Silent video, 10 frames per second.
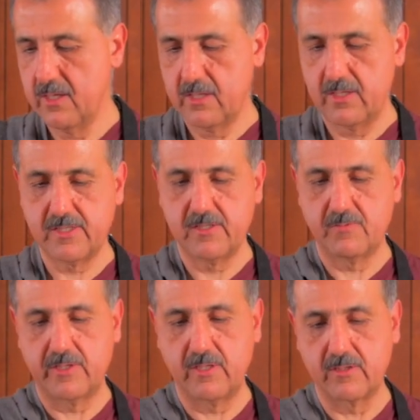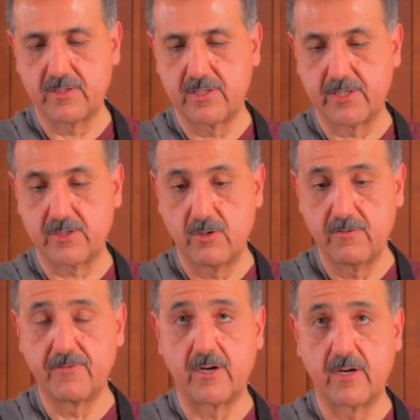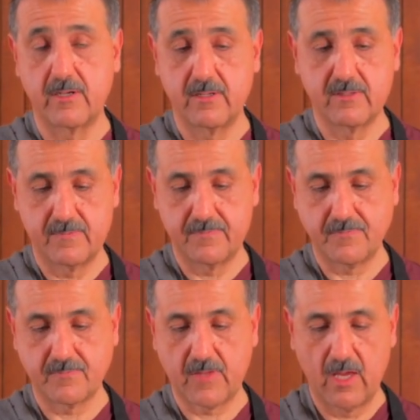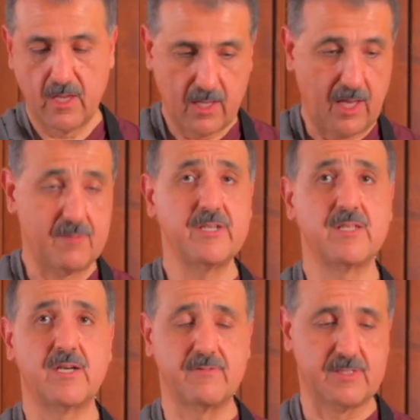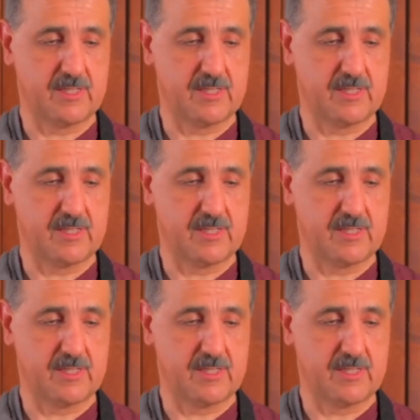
This is what it looks like so far. And we're not even